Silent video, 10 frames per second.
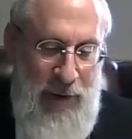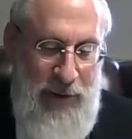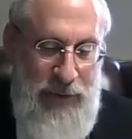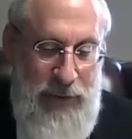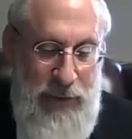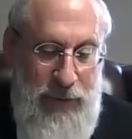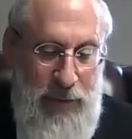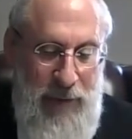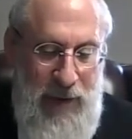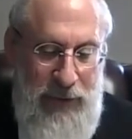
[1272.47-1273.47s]
and it's
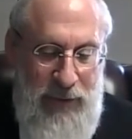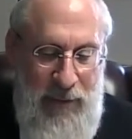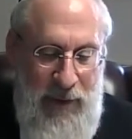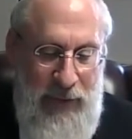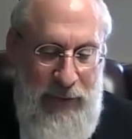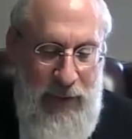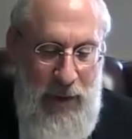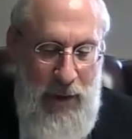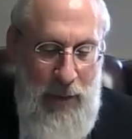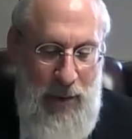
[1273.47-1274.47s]
tremendous
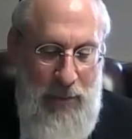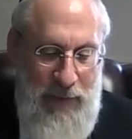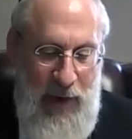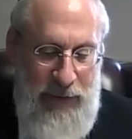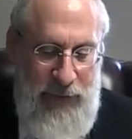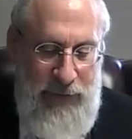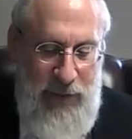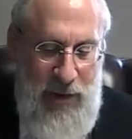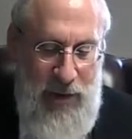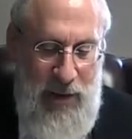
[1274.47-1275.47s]
ramifications
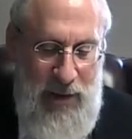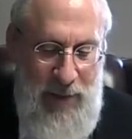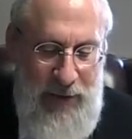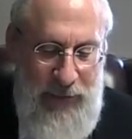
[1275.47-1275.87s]
of the halach and the